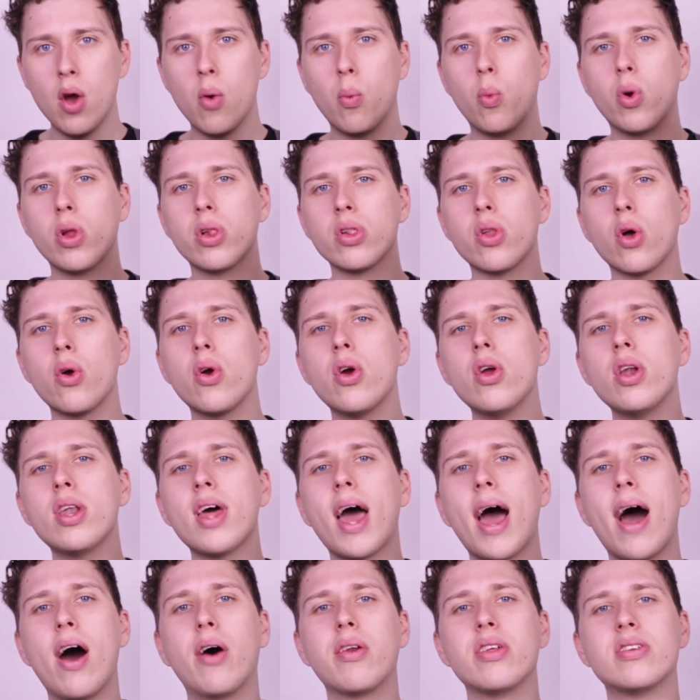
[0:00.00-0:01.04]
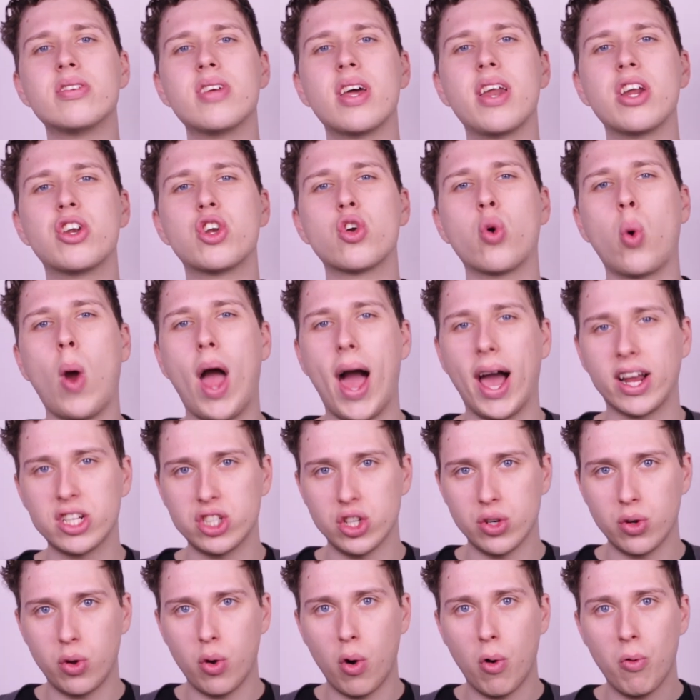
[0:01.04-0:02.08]
We learned how to set a
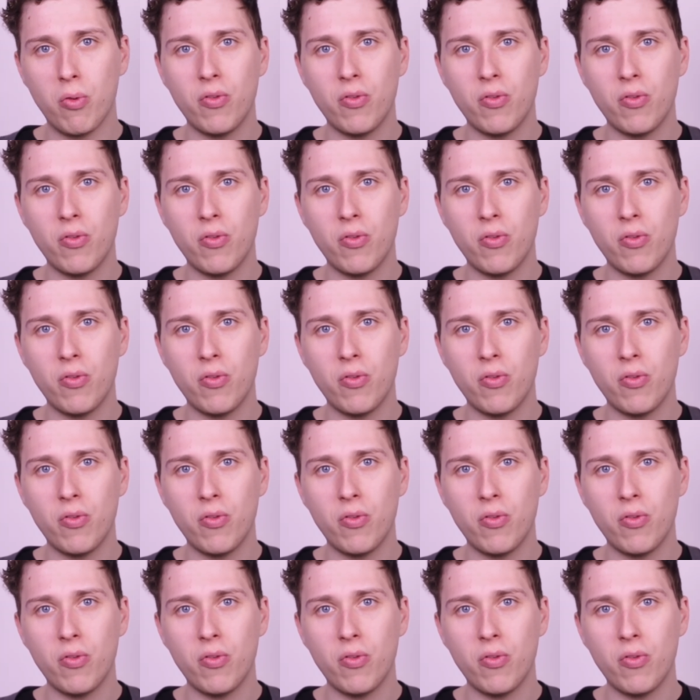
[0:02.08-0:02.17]
traction goal,